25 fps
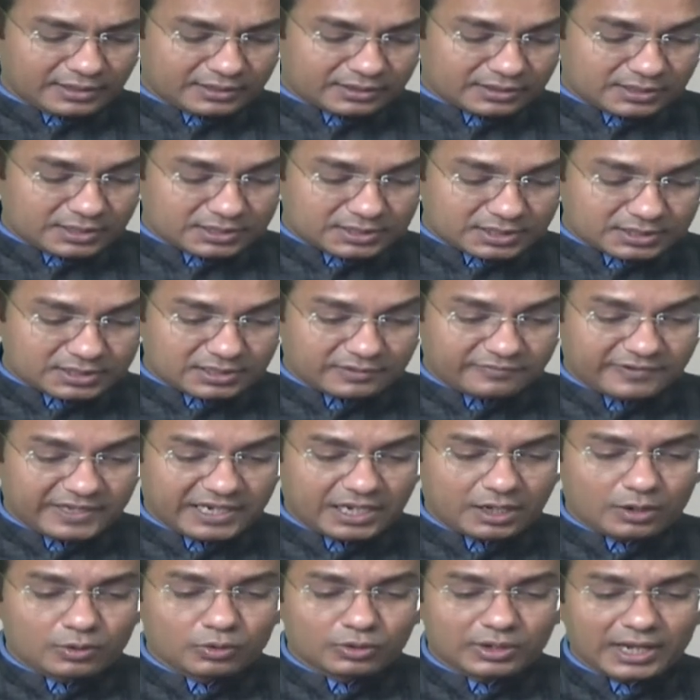This is a
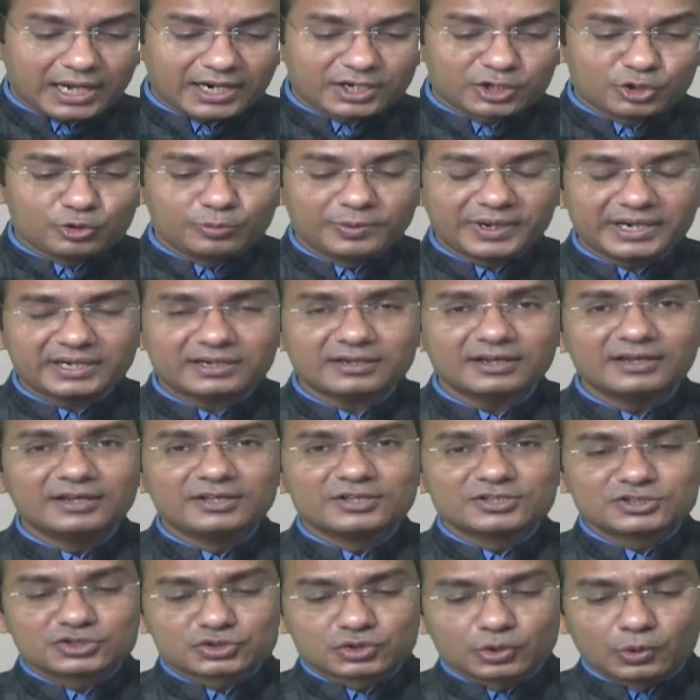very good argument.
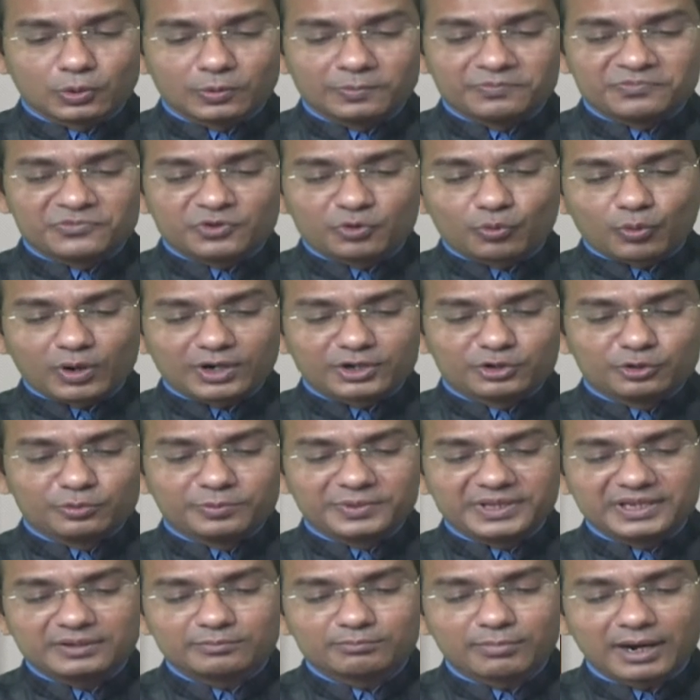So what do you
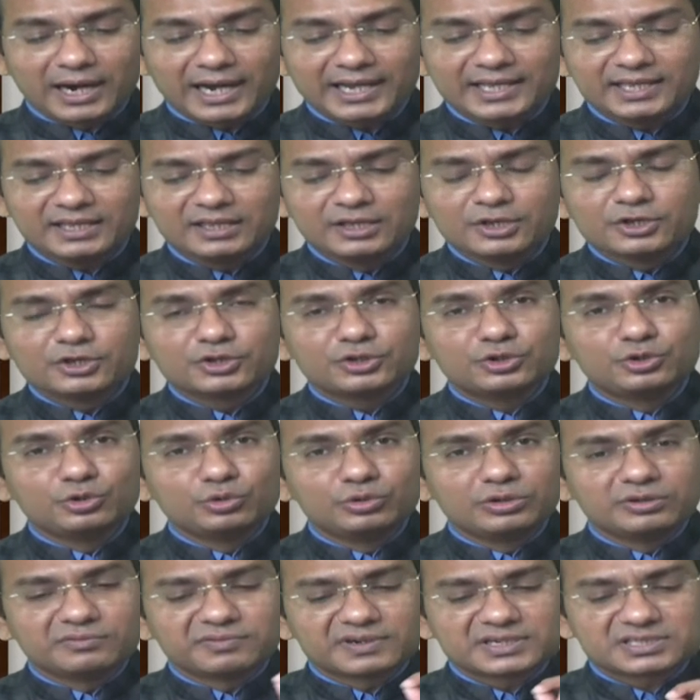mean by
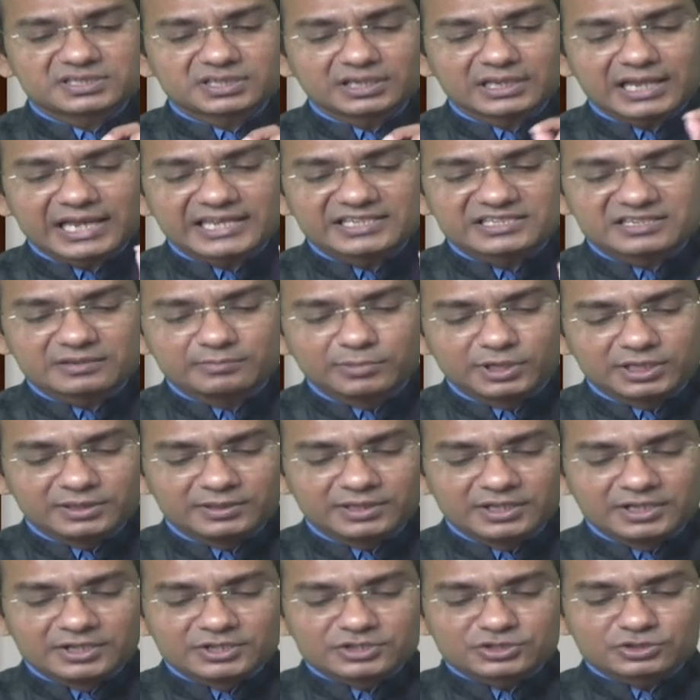universalizable?
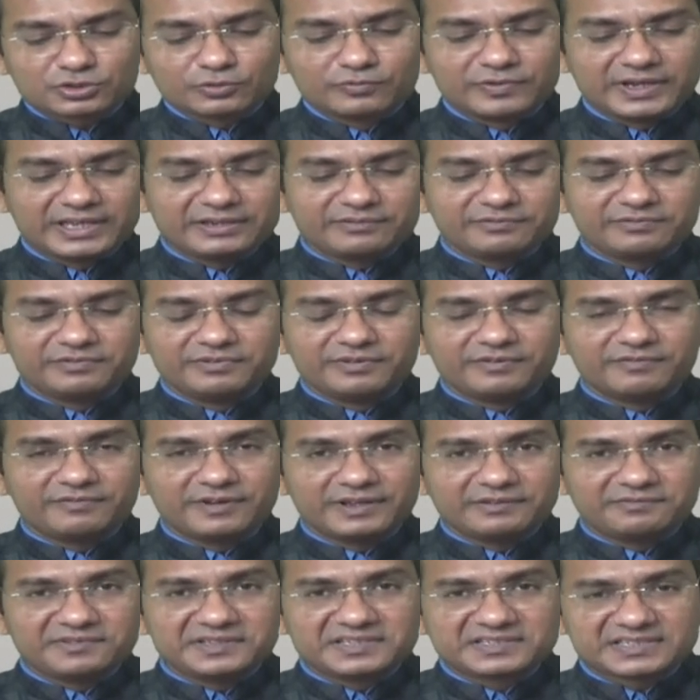So when
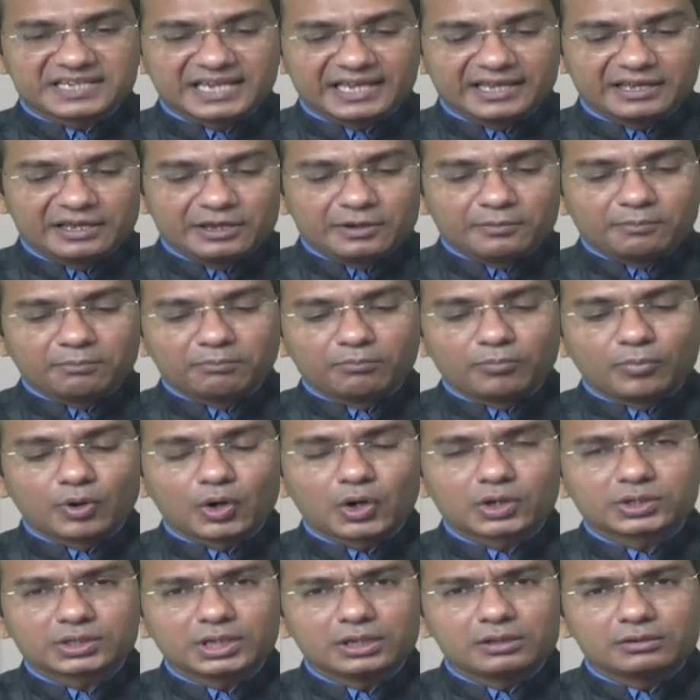we say
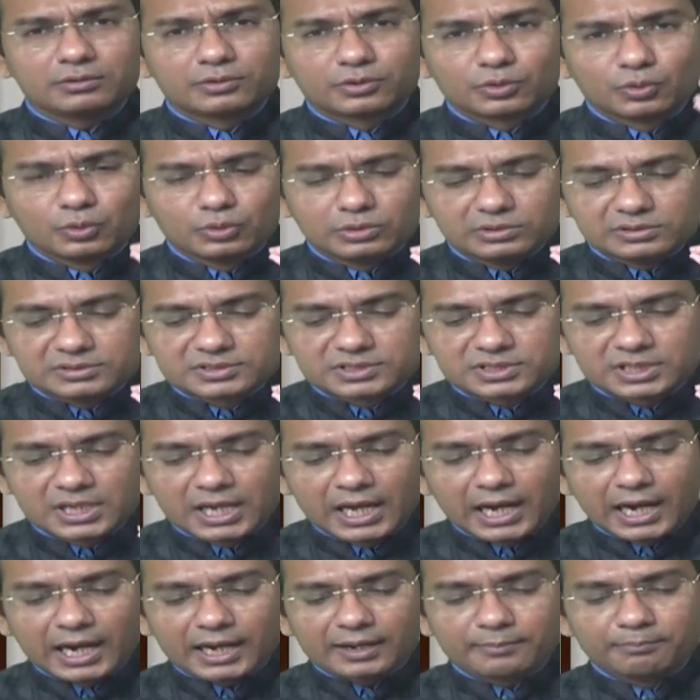moral rules
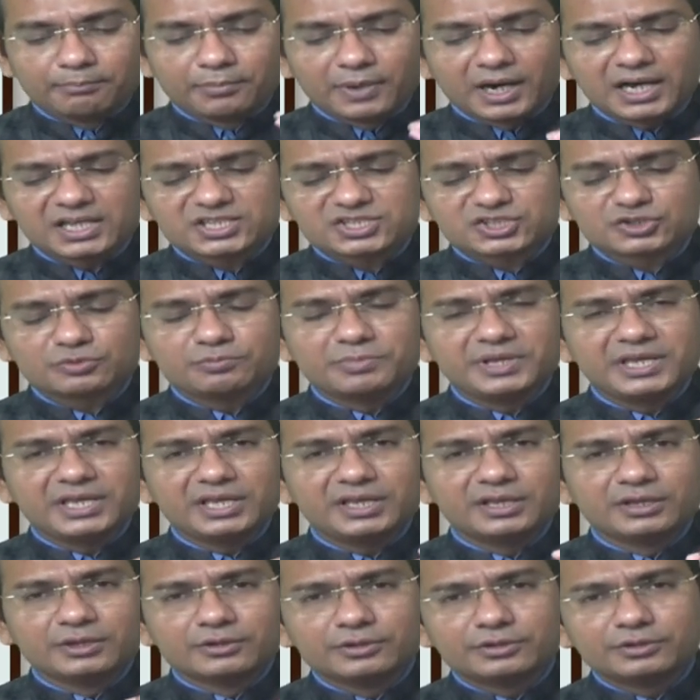must
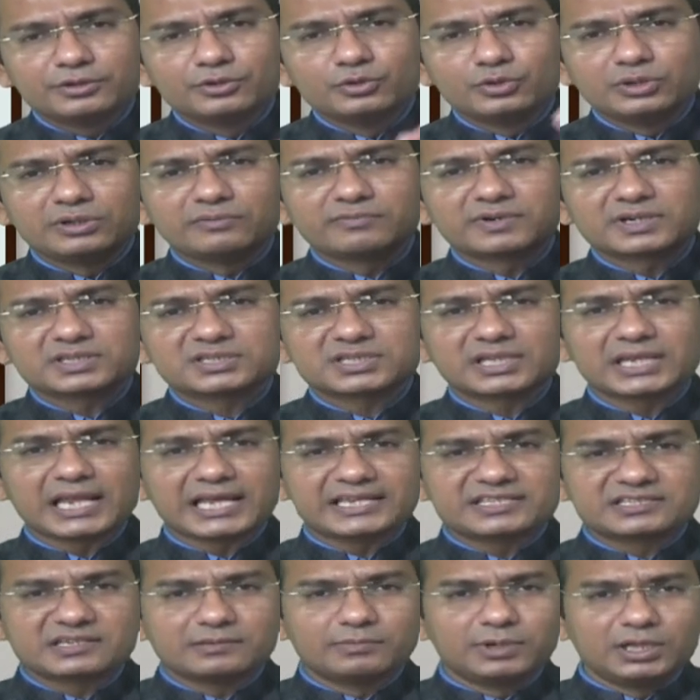be
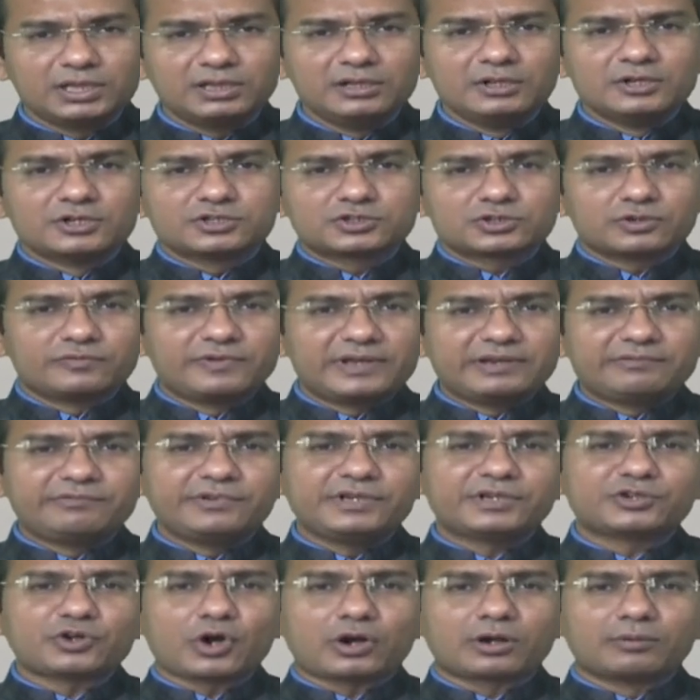universalizable, so when
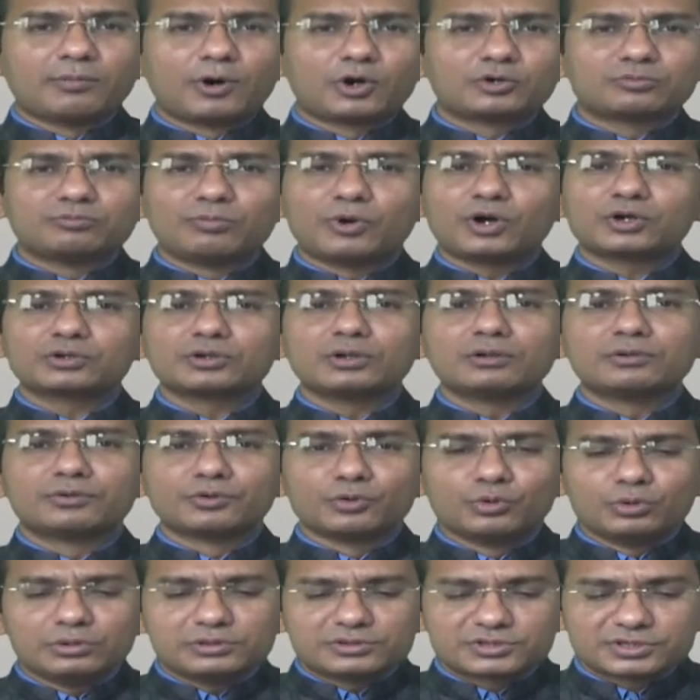we talk about moral
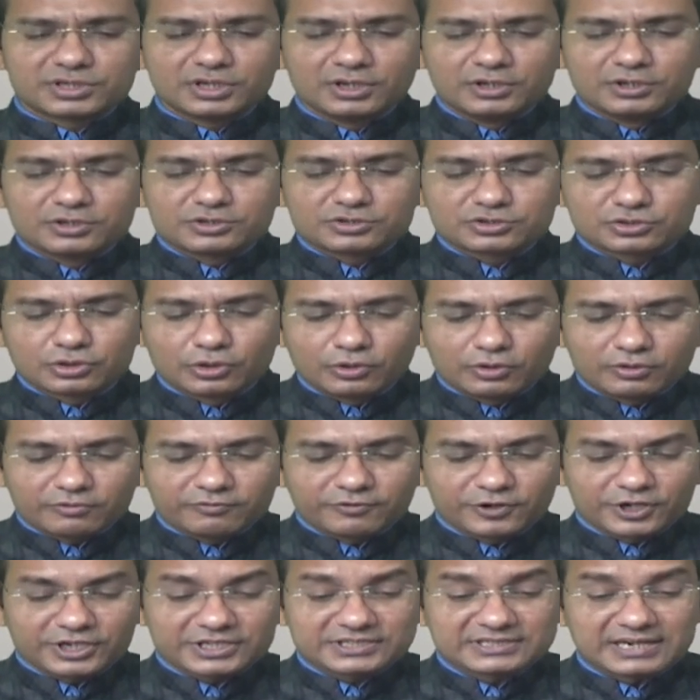rules, so
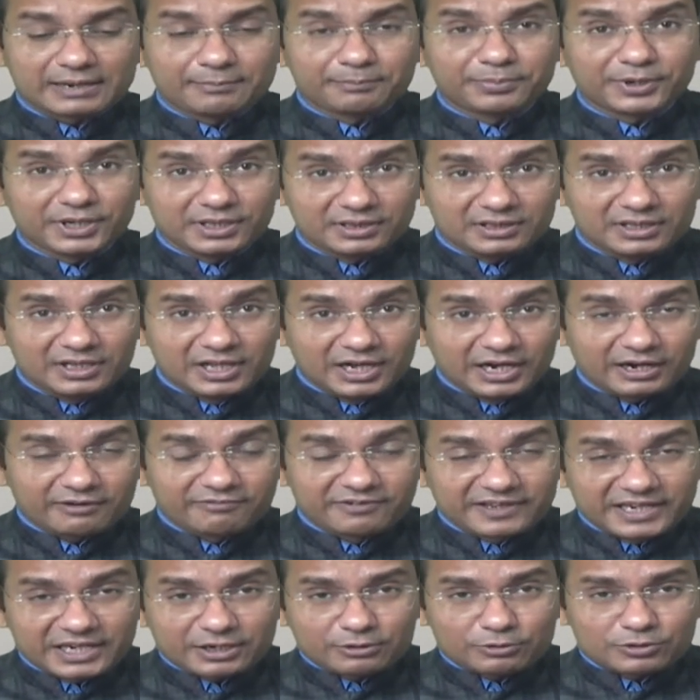for example, a
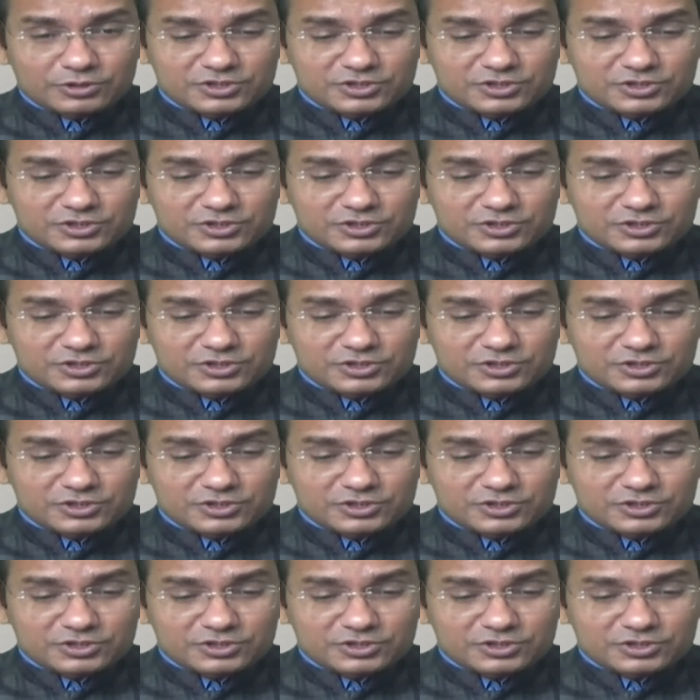very good